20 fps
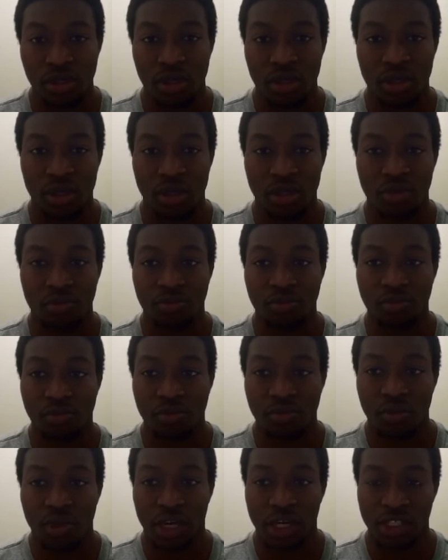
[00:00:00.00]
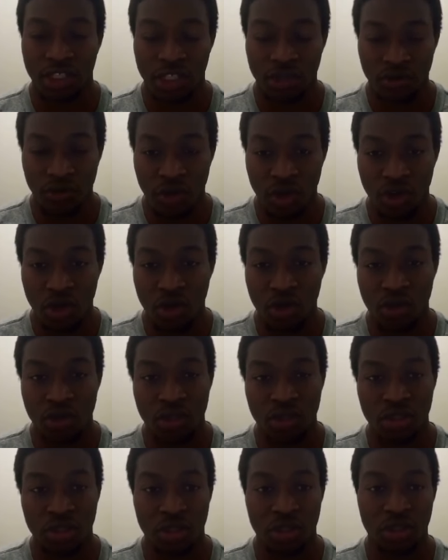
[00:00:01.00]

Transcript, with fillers: um, achieve your goals.